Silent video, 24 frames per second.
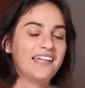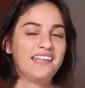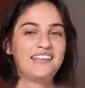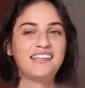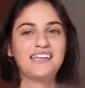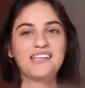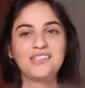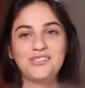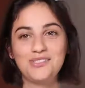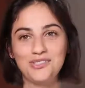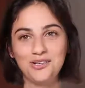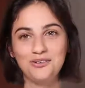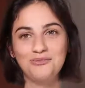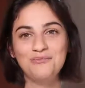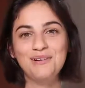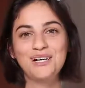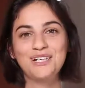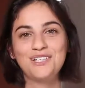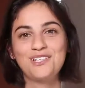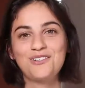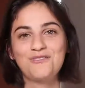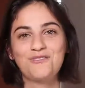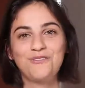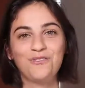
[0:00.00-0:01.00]
Thank you so
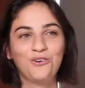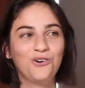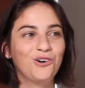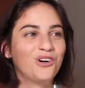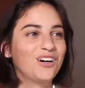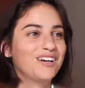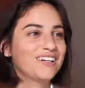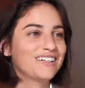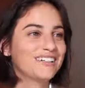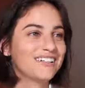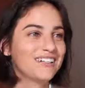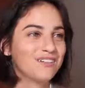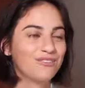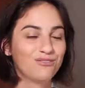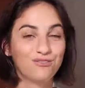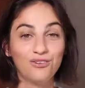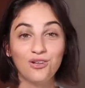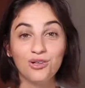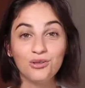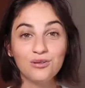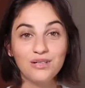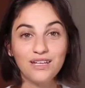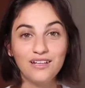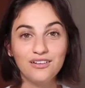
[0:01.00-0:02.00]
much for
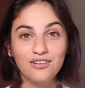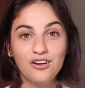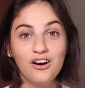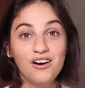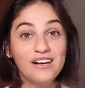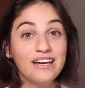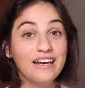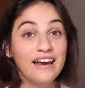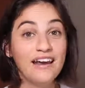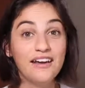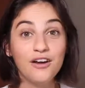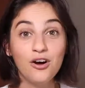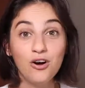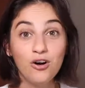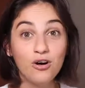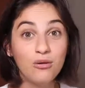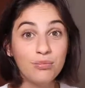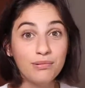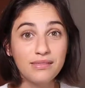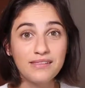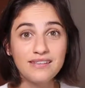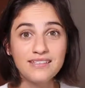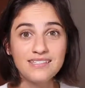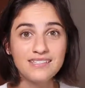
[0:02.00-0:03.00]
following along, and I
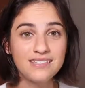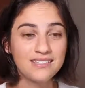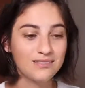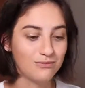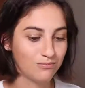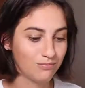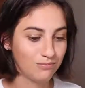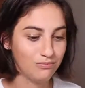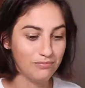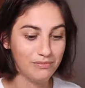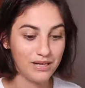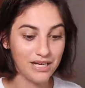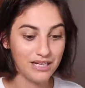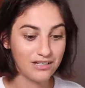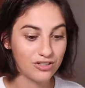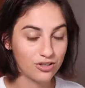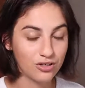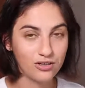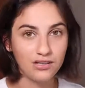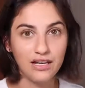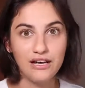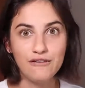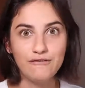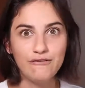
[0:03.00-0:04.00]
hope this made
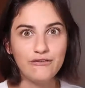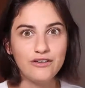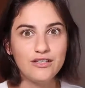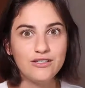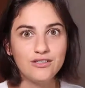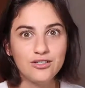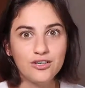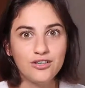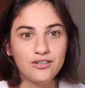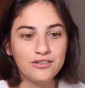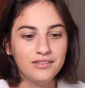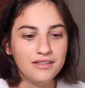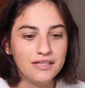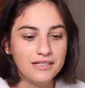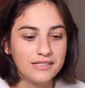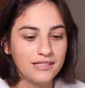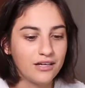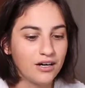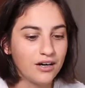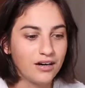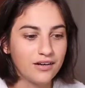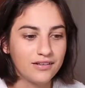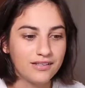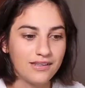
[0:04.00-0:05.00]
your life easier. These
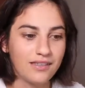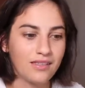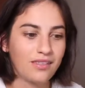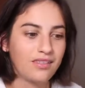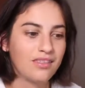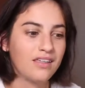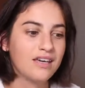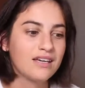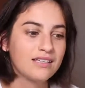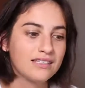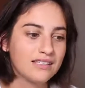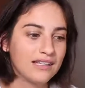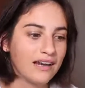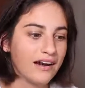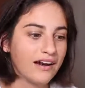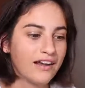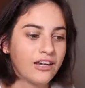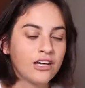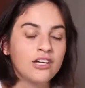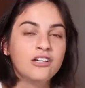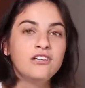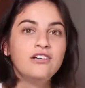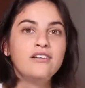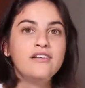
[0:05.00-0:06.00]
are things that I
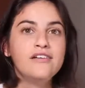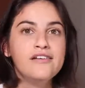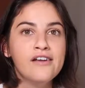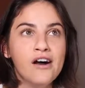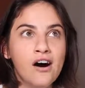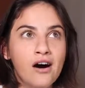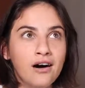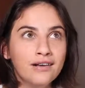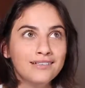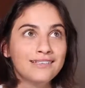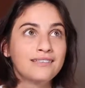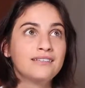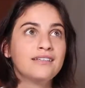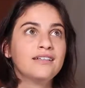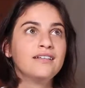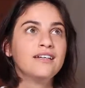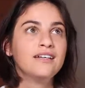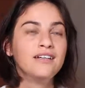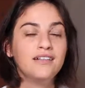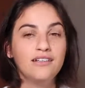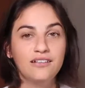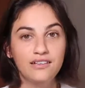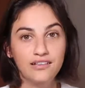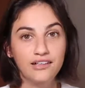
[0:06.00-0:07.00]
could not
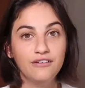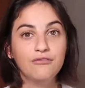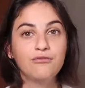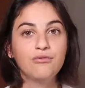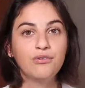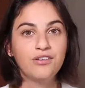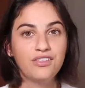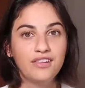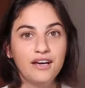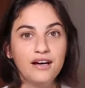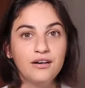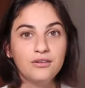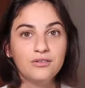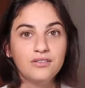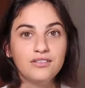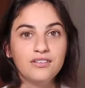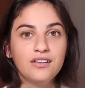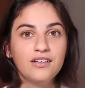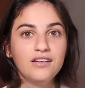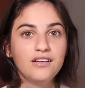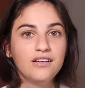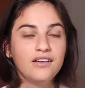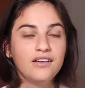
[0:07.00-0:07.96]
live without.